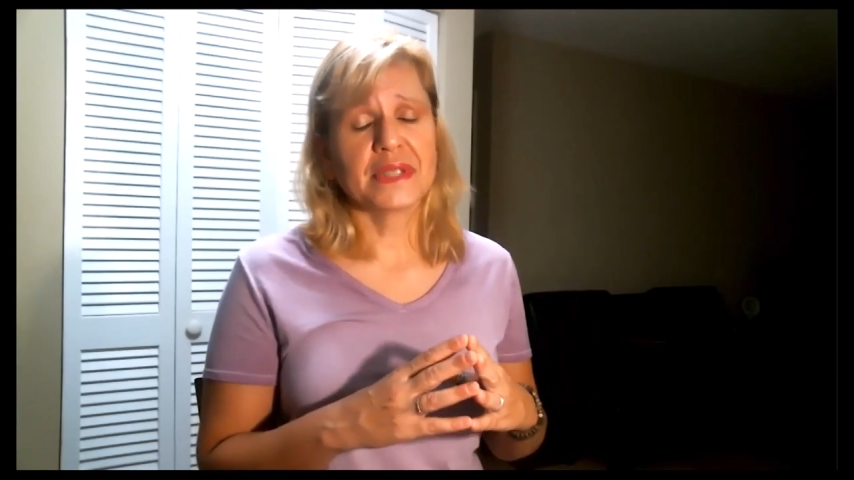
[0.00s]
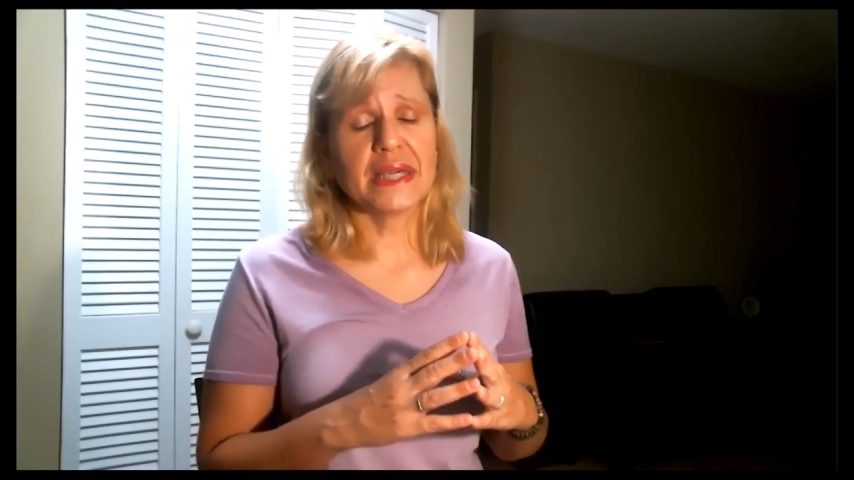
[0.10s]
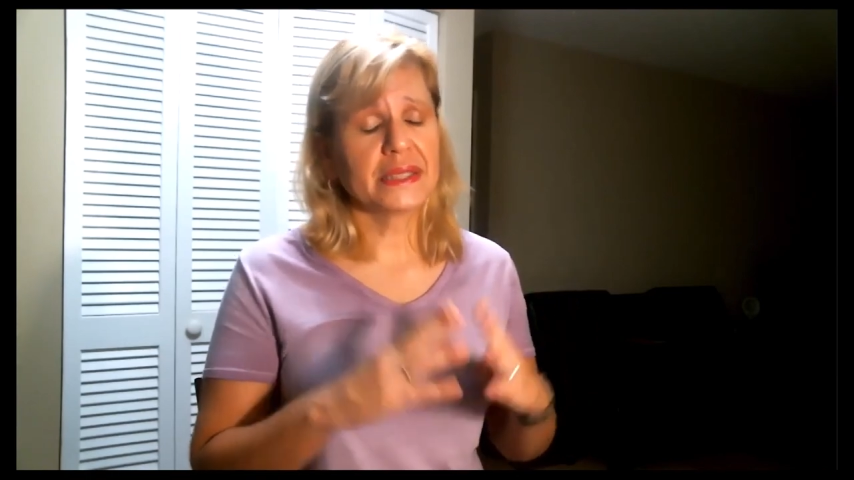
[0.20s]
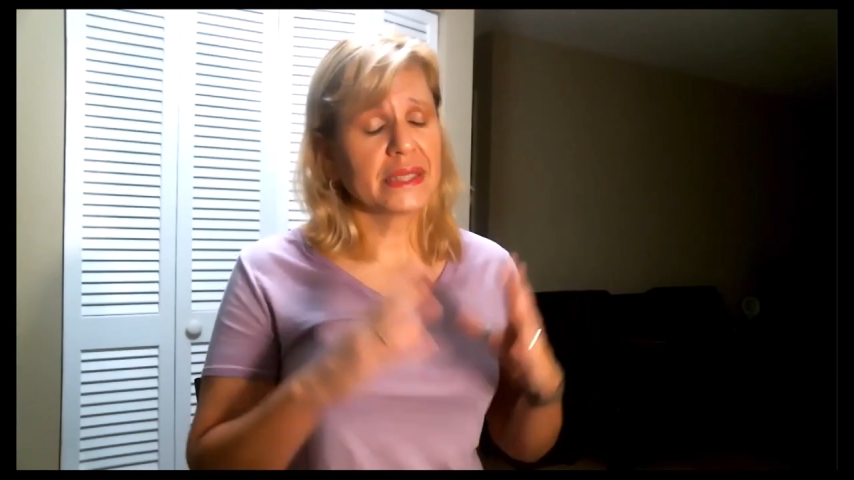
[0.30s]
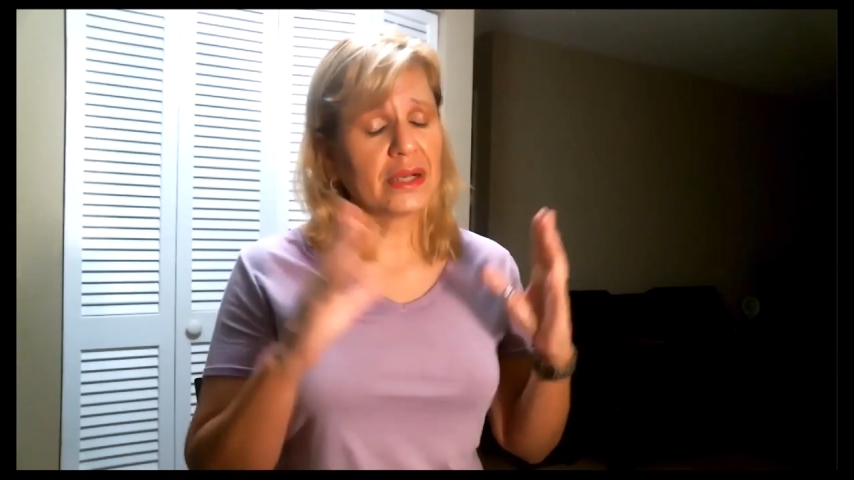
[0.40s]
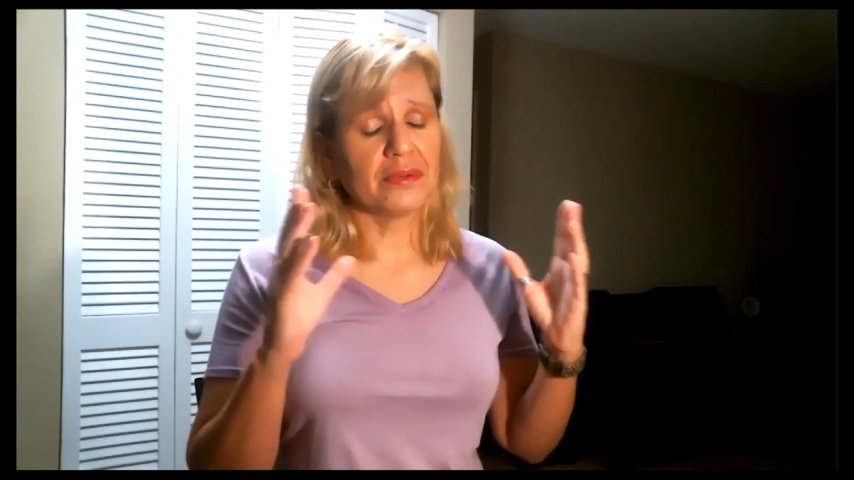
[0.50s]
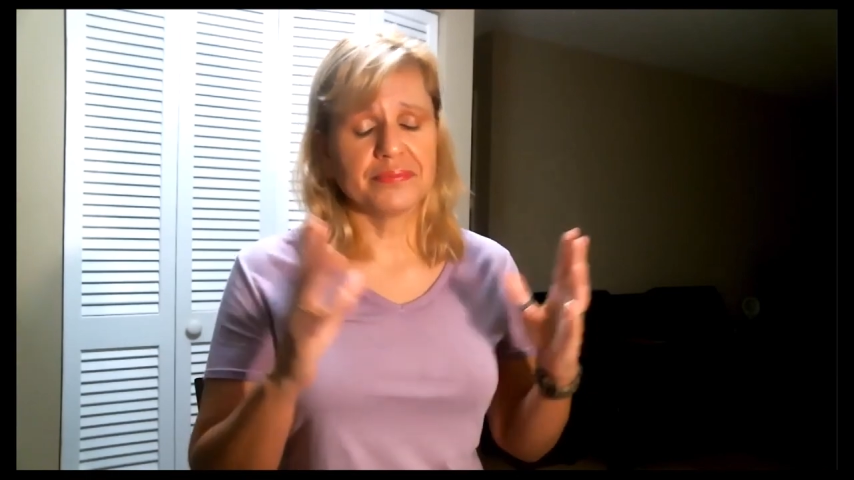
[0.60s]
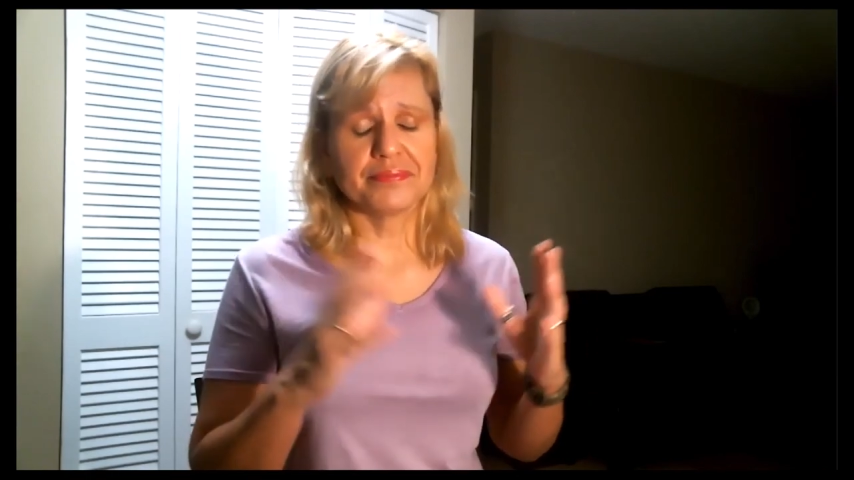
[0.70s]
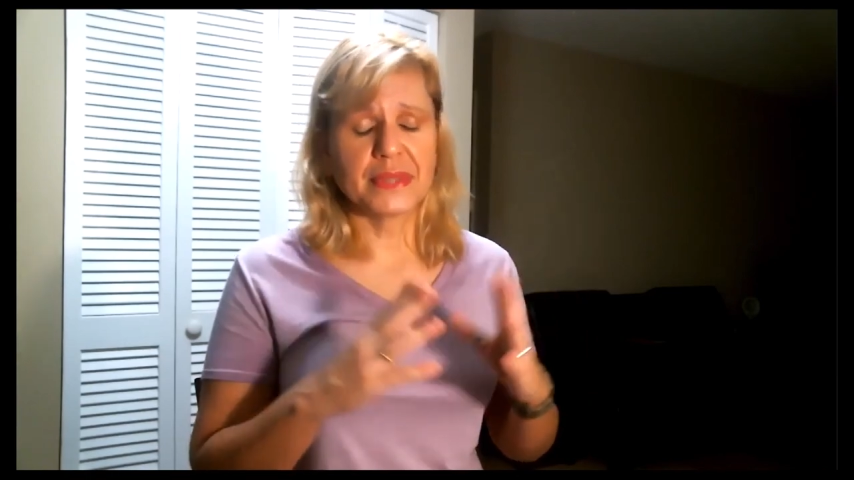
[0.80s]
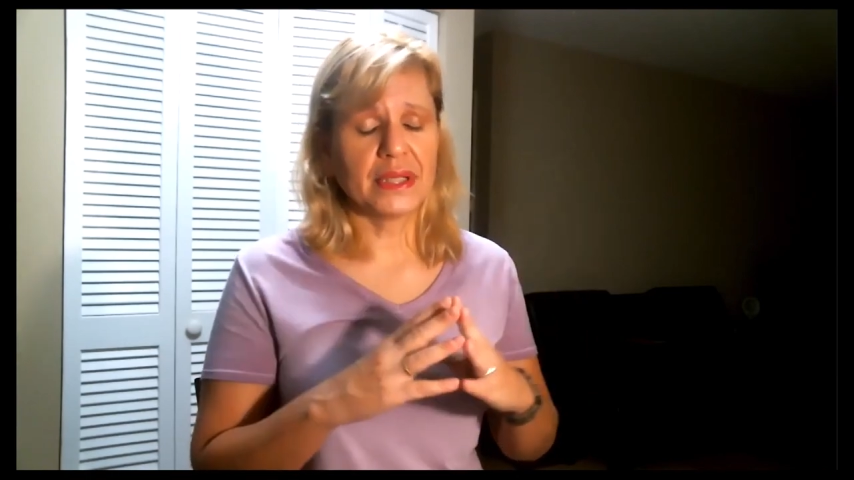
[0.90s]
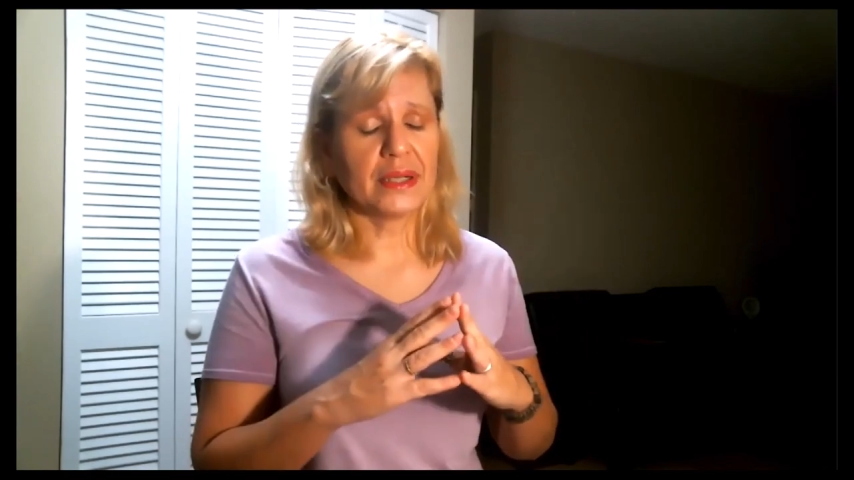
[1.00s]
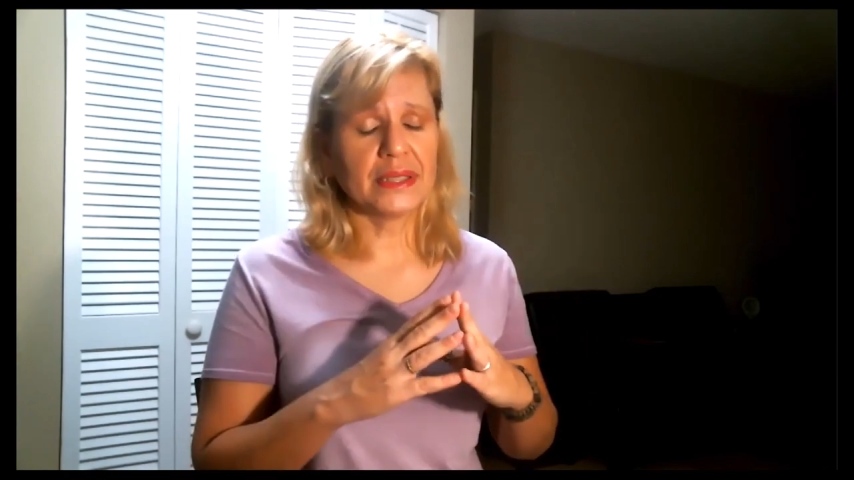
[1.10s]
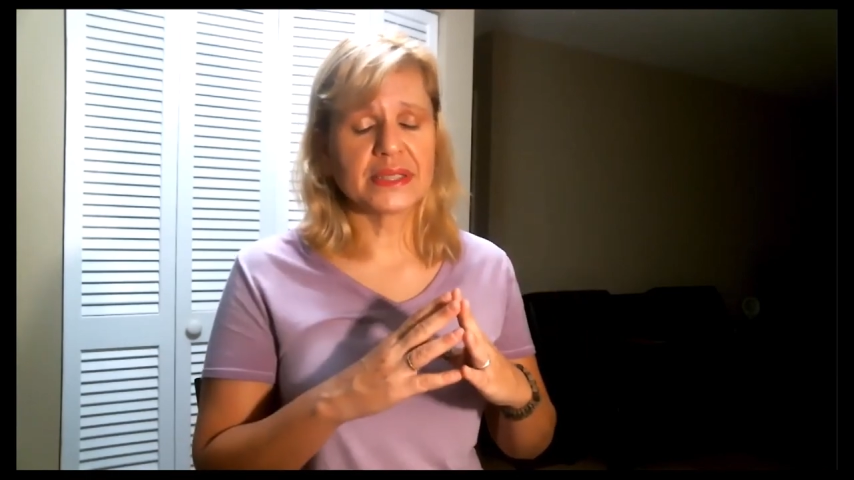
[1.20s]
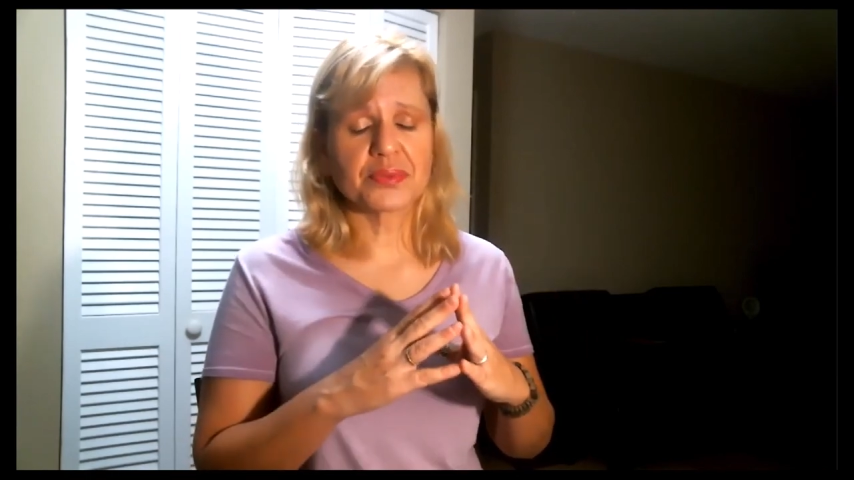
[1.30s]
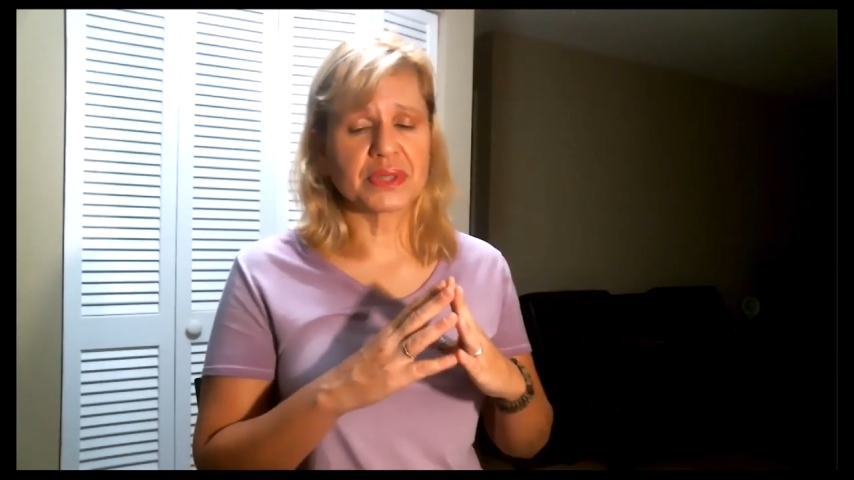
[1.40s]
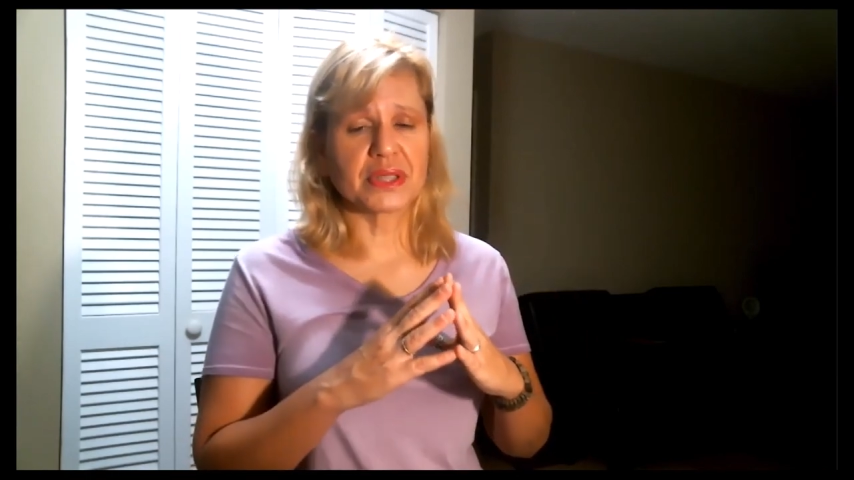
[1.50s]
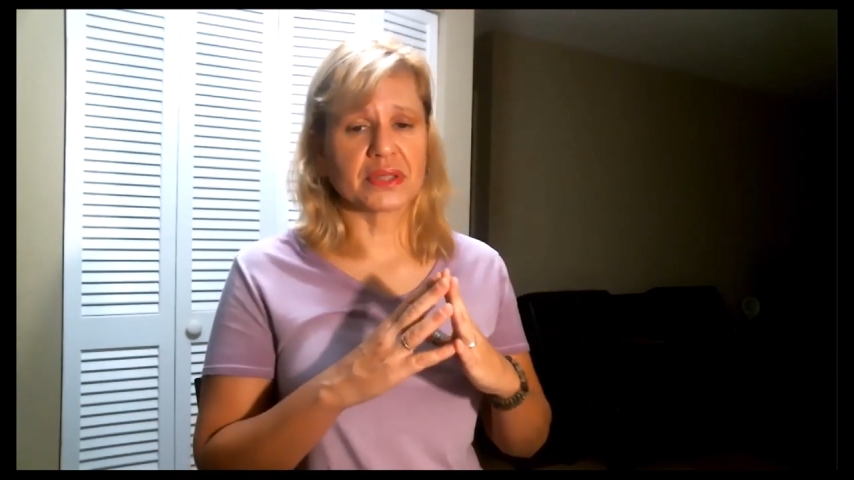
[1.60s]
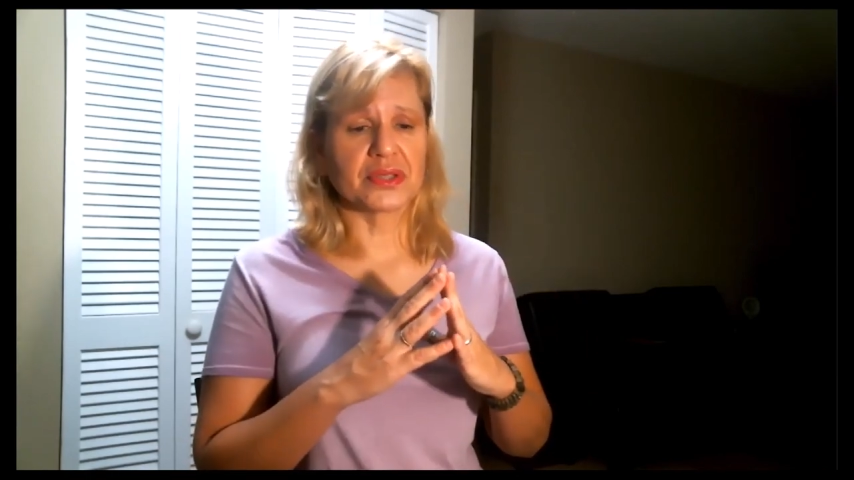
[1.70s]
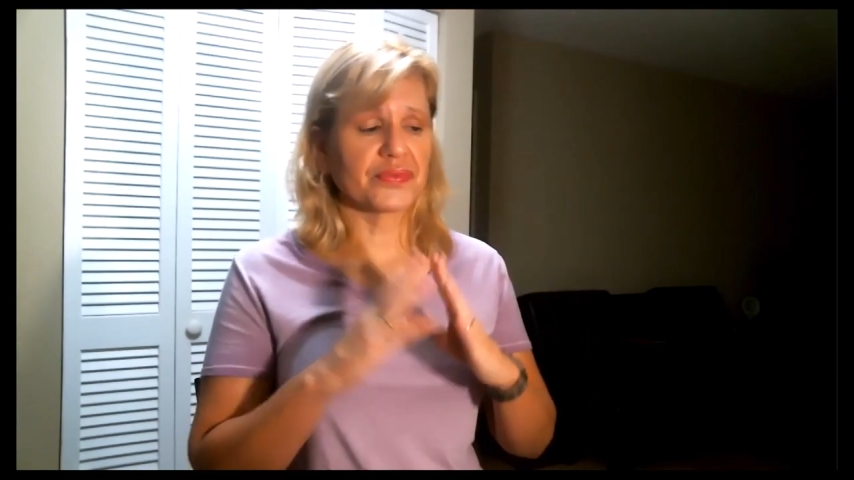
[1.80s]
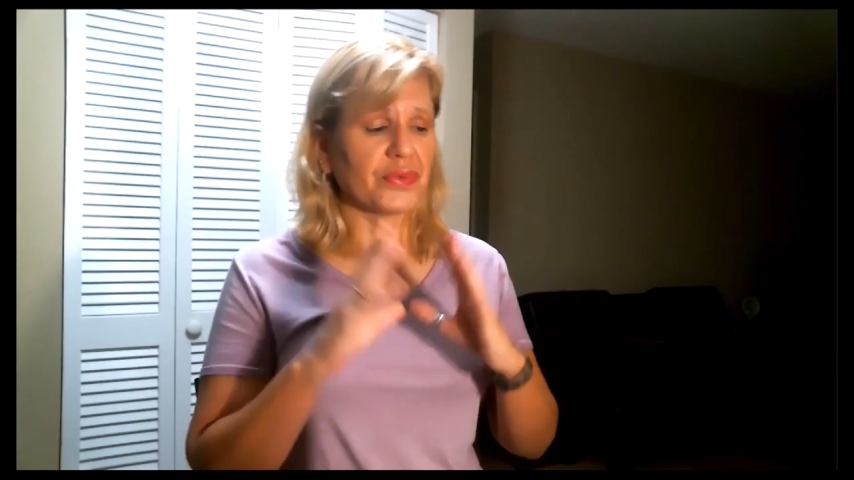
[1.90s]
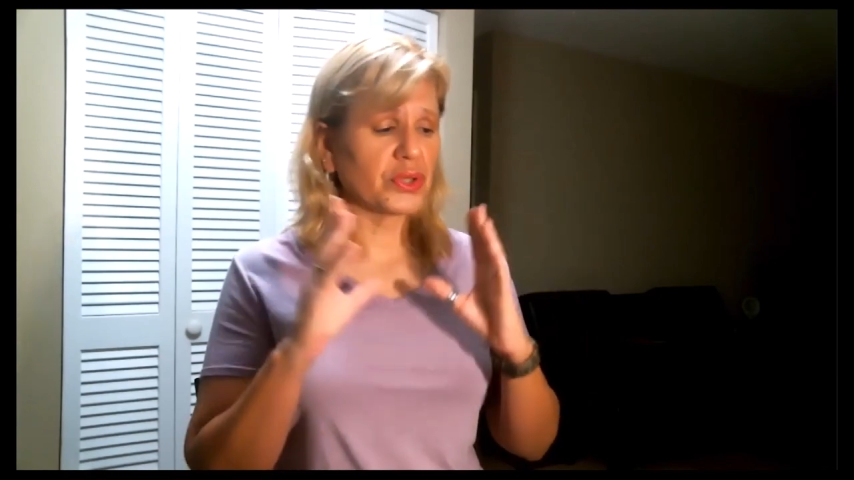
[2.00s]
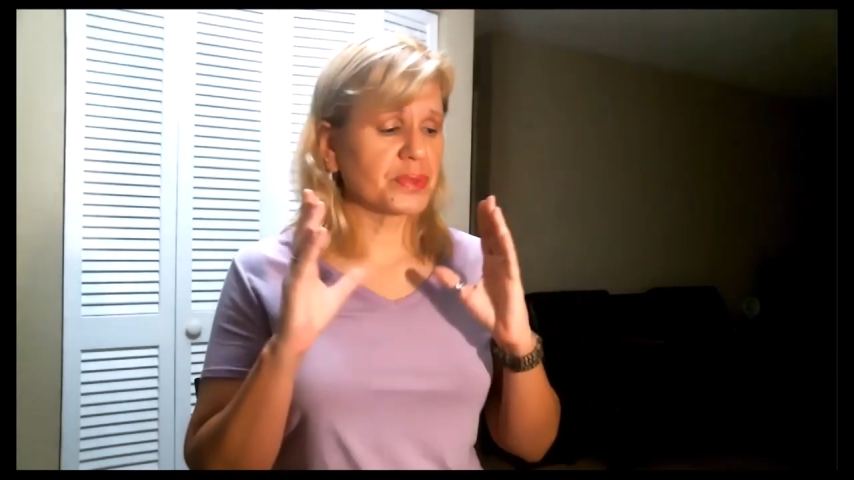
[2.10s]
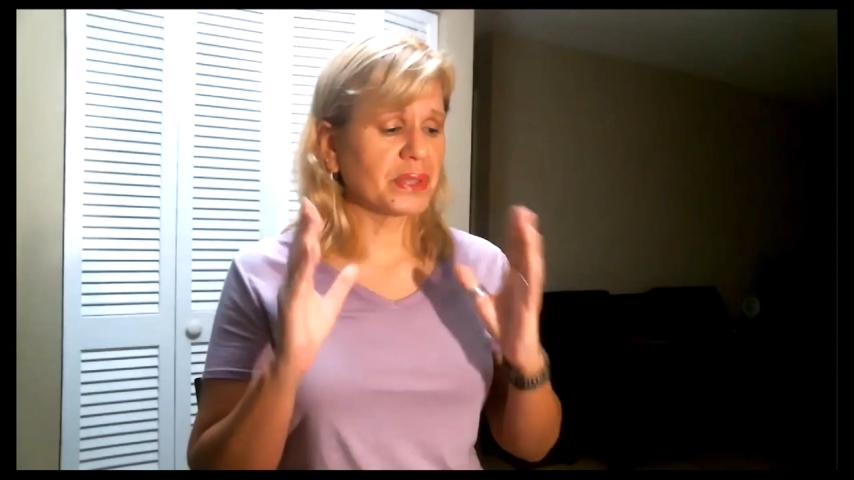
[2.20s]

Anyhow, it's ridiculous, folks.